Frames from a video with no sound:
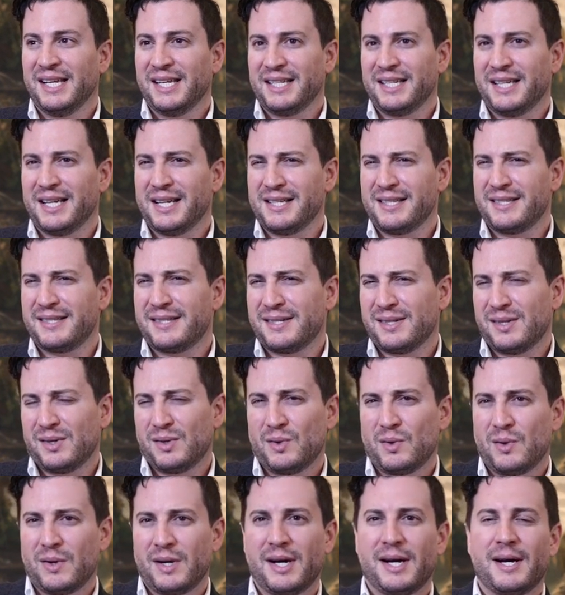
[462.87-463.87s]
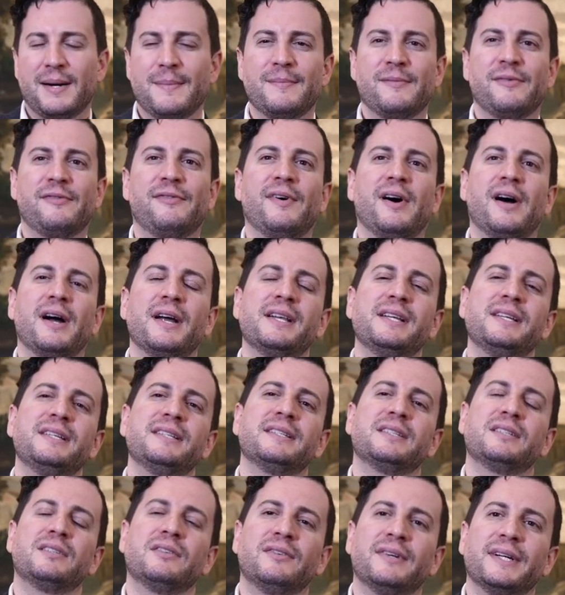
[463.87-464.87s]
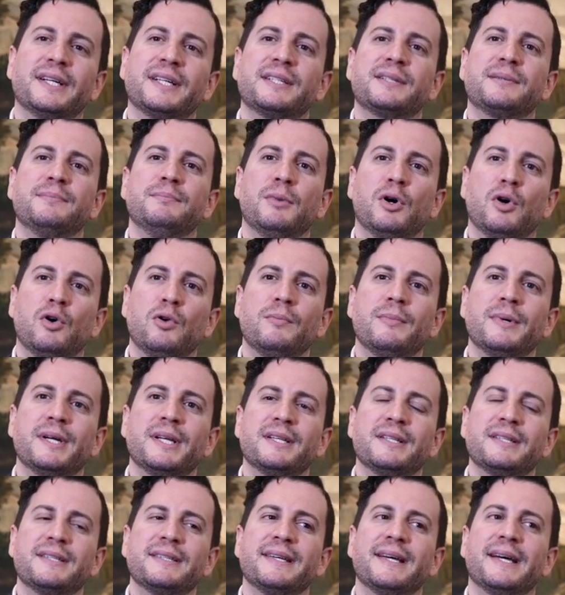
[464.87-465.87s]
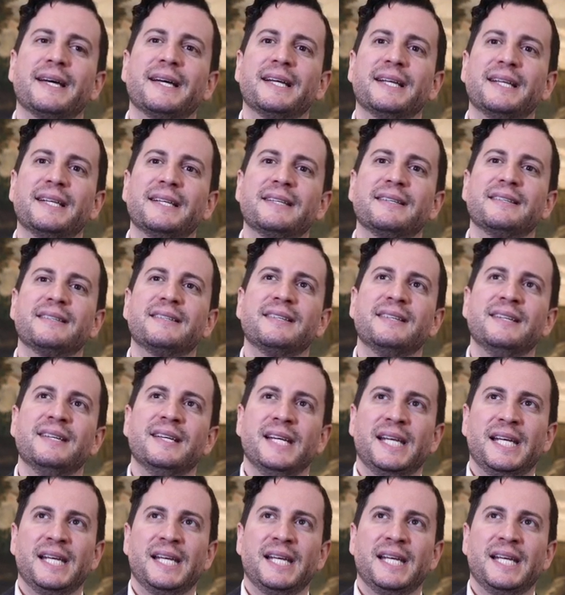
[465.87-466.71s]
yes yeah, so um, finding the correct moment and